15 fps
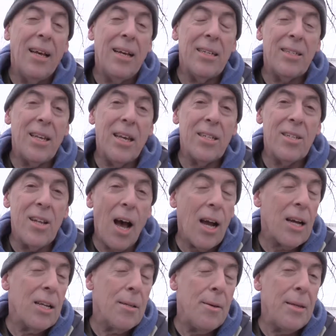It's
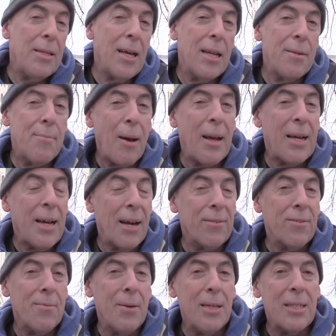not going to be done by
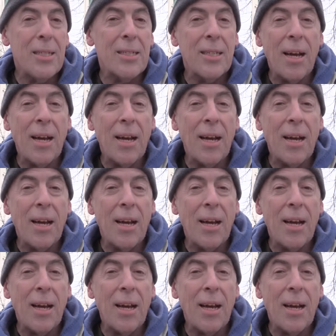governments.